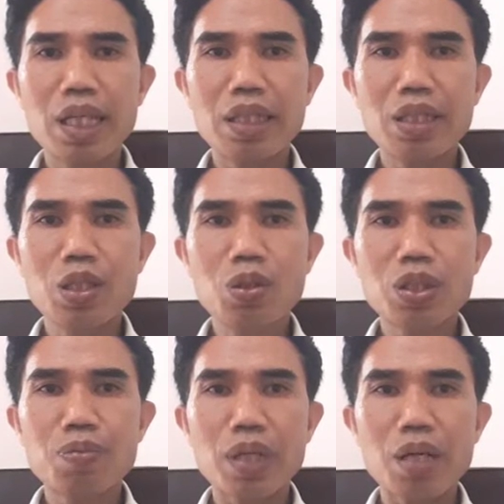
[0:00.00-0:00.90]
that
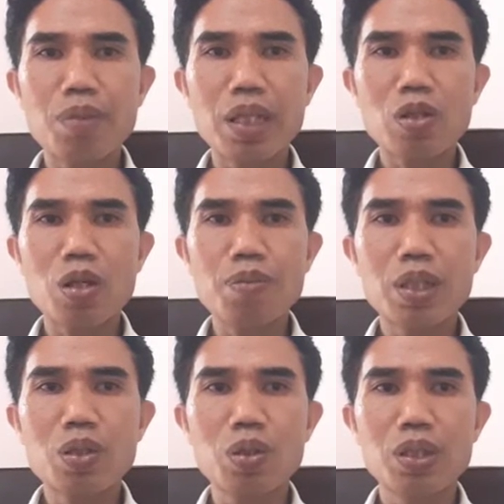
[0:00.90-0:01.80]
use variable economic
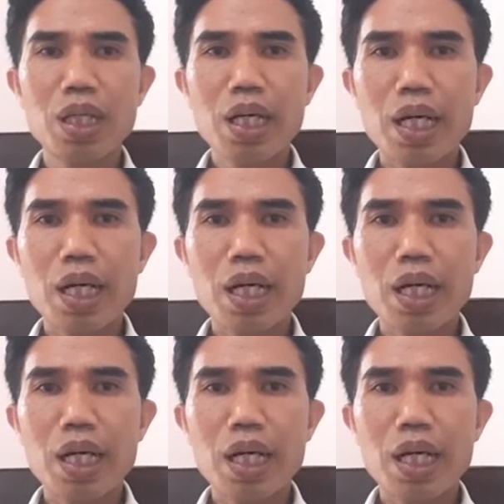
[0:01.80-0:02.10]
growth